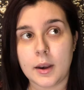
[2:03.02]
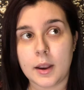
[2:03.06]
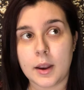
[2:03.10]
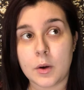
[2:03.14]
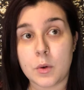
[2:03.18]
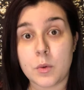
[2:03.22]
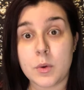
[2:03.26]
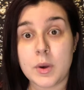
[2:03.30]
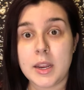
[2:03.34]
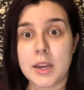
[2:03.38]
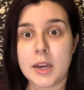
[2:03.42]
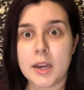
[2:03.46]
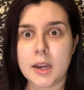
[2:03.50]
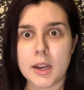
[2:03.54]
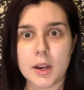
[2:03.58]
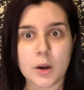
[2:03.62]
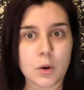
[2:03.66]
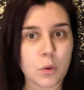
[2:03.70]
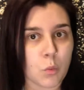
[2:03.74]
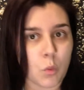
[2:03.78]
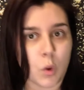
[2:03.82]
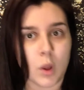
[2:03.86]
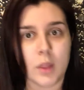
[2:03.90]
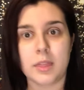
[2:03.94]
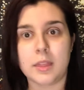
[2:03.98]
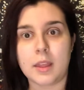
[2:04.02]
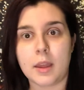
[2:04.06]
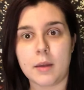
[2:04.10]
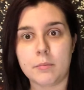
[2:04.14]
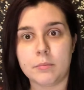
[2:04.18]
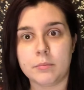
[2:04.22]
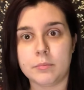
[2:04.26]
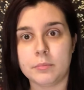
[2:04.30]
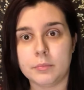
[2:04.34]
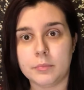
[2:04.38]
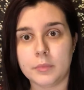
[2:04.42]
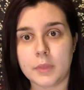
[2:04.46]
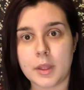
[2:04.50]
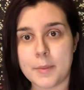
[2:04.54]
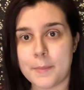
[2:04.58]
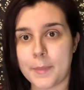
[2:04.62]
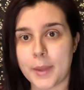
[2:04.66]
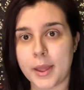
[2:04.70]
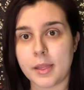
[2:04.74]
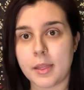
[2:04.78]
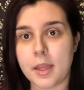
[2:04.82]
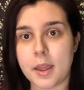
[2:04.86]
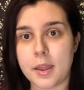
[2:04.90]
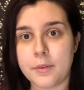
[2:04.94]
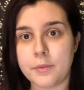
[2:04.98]
and I don't want them in
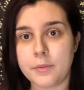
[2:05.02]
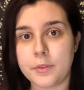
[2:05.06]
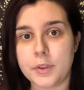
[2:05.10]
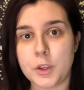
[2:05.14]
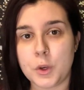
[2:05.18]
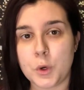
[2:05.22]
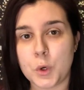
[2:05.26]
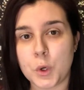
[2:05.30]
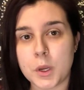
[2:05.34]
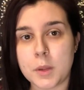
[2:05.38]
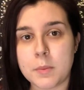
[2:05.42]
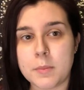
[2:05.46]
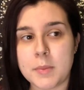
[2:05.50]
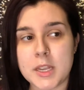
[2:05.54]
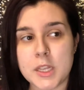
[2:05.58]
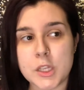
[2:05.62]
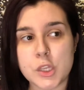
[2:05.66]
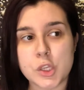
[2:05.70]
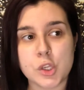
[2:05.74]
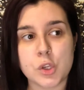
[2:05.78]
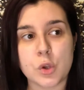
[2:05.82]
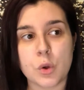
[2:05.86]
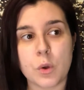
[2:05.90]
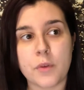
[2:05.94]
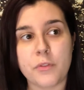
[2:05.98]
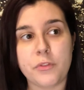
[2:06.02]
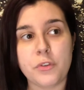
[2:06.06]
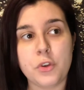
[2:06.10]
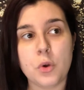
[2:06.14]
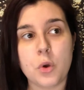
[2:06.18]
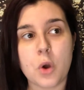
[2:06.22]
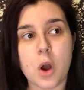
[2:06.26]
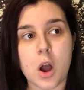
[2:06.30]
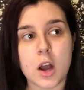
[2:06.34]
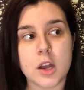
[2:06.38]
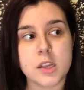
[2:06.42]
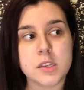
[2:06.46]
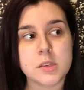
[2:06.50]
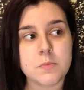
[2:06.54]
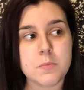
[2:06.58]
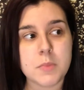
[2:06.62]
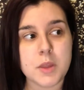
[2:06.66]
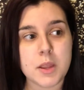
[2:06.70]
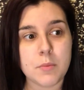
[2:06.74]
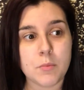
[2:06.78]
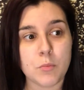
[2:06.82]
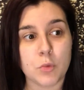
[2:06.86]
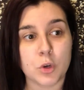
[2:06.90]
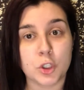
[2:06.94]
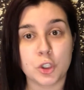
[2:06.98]
my life. You know what I mean? So if you cause
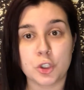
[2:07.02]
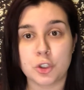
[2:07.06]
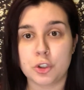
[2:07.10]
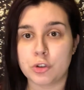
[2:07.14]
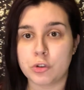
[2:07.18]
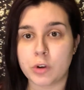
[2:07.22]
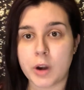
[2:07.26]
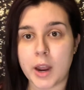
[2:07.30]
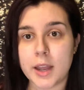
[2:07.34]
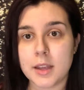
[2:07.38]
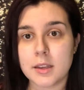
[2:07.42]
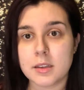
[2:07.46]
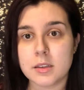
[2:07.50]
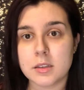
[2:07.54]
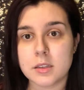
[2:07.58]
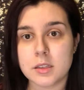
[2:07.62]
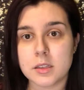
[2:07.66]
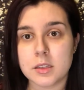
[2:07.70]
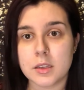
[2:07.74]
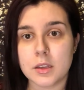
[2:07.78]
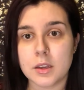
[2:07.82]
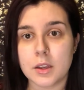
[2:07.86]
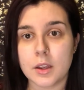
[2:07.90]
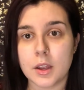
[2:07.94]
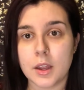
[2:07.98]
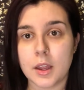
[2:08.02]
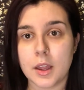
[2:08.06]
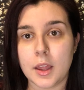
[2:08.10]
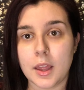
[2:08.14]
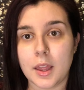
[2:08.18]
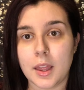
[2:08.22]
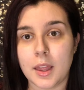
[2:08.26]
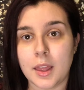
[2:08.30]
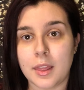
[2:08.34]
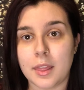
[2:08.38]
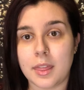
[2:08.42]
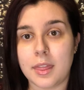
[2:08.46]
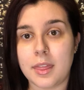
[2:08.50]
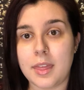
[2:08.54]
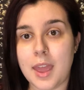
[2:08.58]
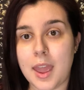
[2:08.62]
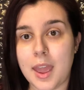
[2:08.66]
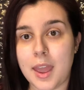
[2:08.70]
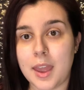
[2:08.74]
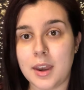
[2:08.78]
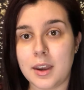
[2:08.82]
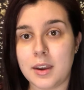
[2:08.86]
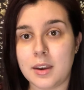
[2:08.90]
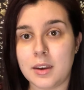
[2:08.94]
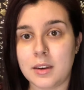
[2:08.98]
me more stress,
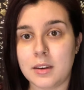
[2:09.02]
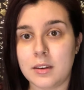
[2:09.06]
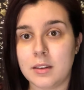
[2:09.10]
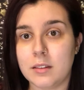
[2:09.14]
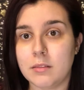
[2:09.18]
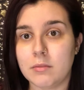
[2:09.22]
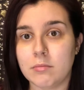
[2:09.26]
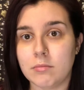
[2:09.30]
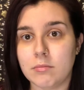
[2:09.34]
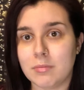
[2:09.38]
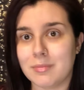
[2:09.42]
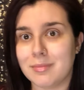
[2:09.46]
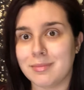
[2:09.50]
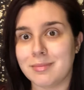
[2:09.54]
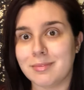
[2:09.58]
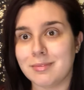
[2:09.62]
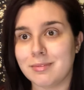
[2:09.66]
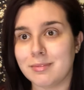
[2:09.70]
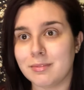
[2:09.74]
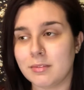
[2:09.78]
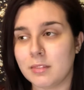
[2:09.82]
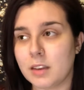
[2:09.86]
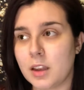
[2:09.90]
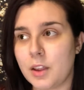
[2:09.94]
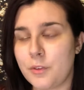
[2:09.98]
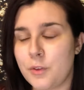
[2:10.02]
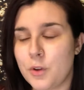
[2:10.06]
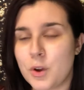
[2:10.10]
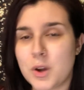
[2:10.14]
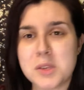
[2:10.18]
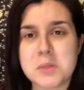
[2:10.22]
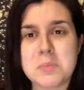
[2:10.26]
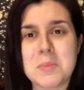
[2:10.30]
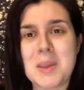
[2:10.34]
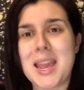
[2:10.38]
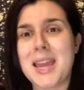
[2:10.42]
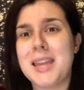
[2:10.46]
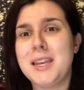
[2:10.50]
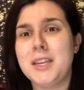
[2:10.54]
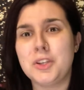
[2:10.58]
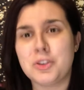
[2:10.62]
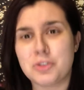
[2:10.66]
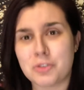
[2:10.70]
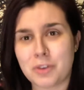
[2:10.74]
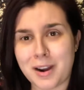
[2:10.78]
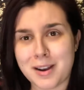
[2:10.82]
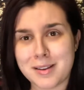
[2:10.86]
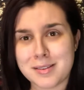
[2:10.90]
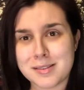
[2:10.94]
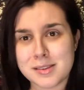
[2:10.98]
then if you cause me any
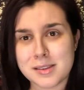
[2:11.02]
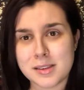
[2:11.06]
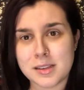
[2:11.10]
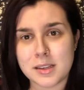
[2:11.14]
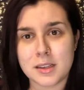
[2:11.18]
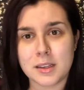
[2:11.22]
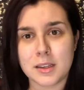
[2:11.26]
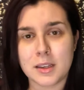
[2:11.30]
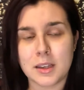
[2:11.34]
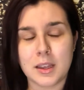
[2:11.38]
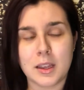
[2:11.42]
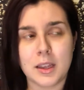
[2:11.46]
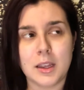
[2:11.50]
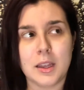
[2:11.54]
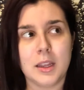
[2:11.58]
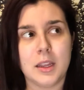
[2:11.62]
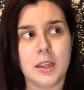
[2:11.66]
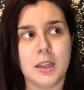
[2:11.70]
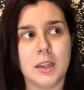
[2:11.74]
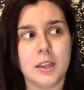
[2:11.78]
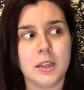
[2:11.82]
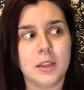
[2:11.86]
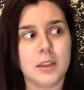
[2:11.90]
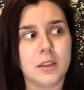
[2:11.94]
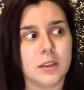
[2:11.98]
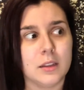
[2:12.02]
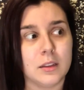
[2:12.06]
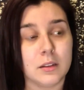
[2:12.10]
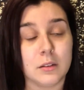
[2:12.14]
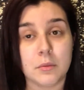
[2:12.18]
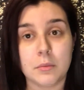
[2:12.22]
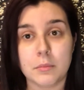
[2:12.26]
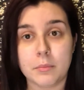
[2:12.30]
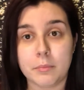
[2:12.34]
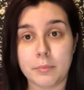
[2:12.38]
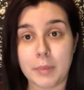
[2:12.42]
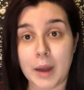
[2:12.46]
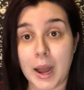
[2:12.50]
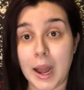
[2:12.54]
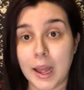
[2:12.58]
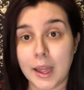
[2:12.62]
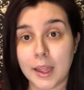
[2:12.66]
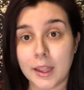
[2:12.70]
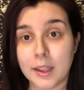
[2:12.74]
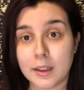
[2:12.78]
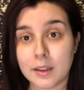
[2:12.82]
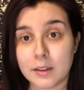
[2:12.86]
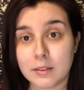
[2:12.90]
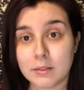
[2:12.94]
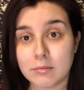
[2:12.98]
stress,
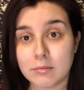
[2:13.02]
bye.